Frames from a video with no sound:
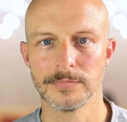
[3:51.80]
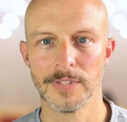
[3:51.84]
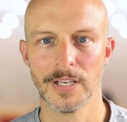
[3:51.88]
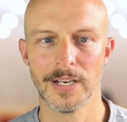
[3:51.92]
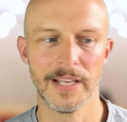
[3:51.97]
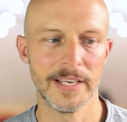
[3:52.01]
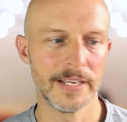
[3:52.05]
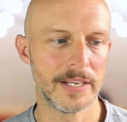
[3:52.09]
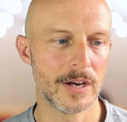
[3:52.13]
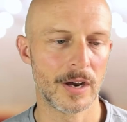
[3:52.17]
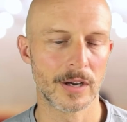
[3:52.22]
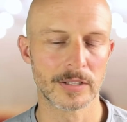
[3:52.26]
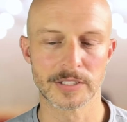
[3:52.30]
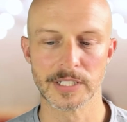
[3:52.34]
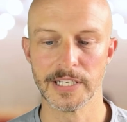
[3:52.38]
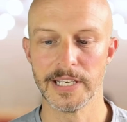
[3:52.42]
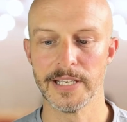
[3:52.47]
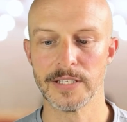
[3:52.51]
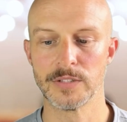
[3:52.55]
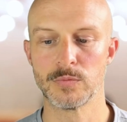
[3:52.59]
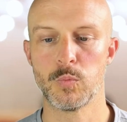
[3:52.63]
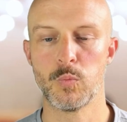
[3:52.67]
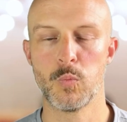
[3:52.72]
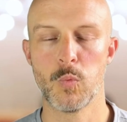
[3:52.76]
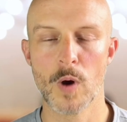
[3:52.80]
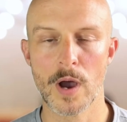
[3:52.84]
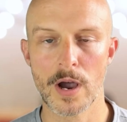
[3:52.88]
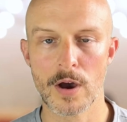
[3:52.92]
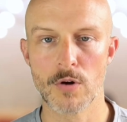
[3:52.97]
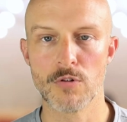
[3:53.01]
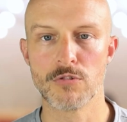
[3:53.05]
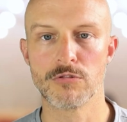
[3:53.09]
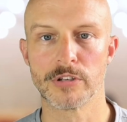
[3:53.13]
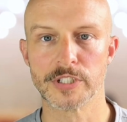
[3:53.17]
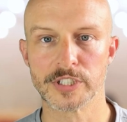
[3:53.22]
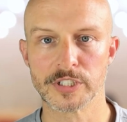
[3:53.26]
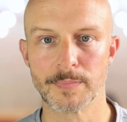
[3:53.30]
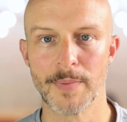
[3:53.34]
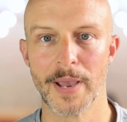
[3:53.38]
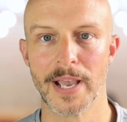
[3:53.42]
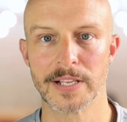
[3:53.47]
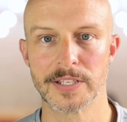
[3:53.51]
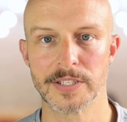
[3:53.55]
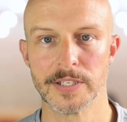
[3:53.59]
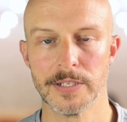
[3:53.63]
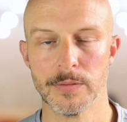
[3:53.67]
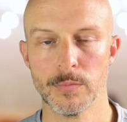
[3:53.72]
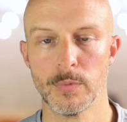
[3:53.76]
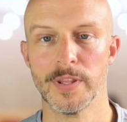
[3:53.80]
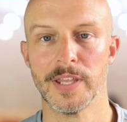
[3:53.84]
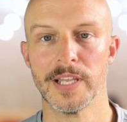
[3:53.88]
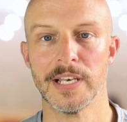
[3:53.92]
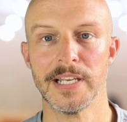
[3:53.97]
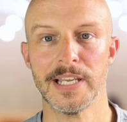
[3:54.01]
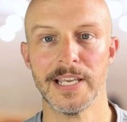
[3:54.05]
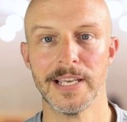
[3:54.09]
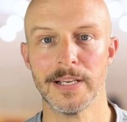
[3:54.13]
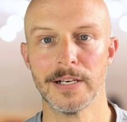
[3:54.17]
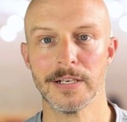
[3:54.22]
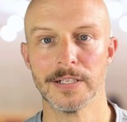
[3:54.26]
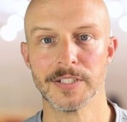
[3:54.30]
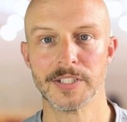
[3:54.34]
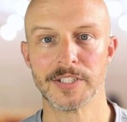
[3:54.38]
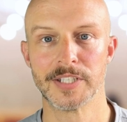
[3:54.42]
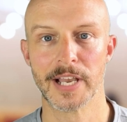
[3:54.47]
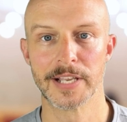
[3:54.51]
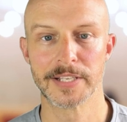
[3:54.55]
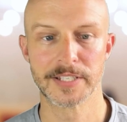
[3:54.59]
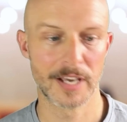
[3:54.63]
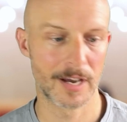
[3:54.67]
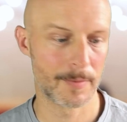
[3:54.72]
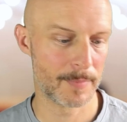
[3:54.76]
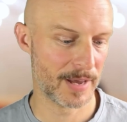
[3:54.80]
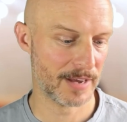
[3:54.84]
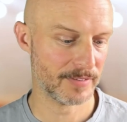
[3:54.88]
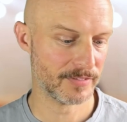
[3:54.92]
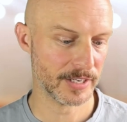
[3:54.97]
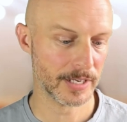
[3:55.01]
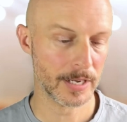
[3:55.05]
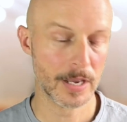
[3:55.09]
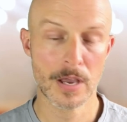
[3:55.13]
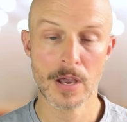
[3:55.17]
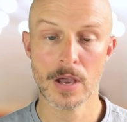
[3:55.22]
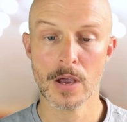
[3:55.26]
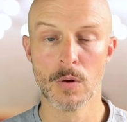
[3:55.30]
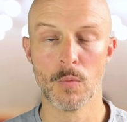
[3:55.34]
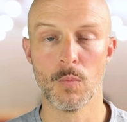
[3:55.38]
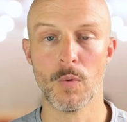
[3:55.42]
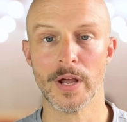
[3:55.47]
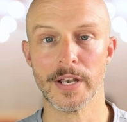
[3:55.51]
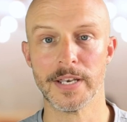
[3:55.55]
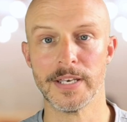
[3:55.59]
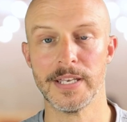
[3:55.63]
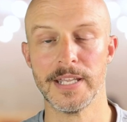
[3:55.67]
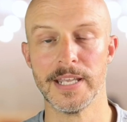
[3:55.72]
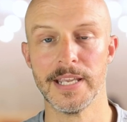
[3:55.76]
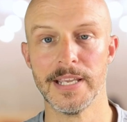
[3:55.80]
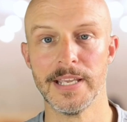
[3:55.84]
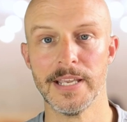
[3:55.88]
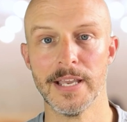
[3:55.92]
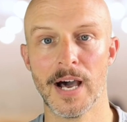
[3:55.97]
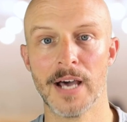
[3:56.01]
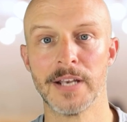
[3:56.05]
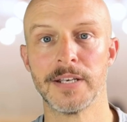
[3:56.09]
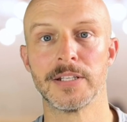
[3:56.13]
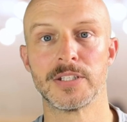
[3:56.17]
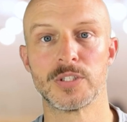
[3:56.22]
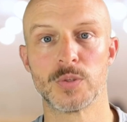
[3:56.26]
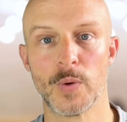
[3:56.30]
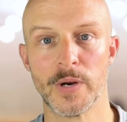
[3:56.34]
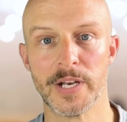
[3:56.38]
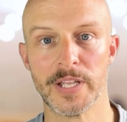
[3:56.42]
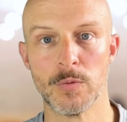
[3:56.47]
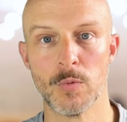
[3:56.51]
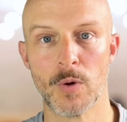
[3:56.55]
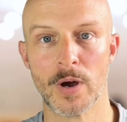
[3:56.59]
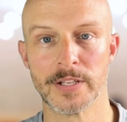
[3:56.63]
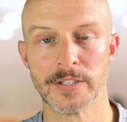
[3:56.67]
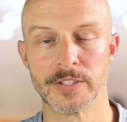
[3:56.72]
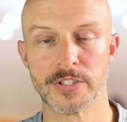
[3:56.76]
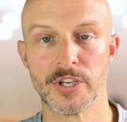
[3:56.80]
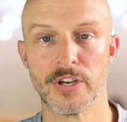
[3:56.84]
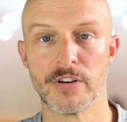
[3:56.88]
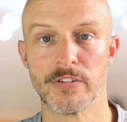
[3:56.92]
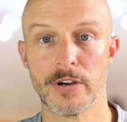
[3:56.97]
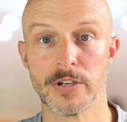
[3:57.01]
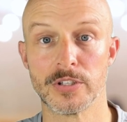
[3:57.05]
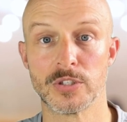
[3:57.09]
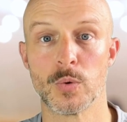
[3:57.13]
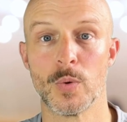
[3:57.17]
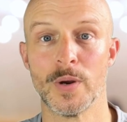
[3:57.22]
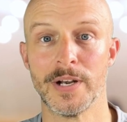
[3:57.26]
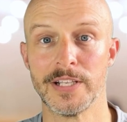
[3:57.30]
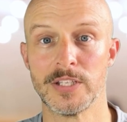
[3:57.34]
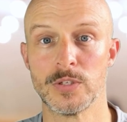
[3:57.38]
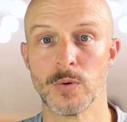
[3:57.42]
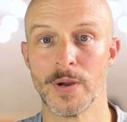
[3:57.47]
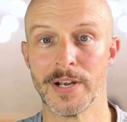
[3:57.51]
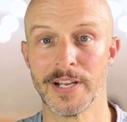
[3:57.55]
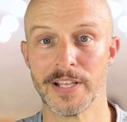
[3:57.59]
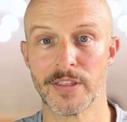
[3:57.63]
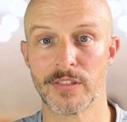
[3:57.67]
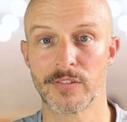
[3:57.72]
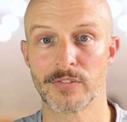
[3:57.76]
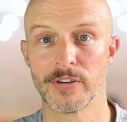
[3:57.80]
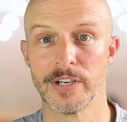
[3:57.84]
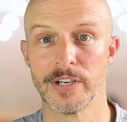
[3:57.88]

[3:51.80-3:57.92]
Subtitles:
Lee Carsley is well respected within the England setup, having won the under-21s Euro 2023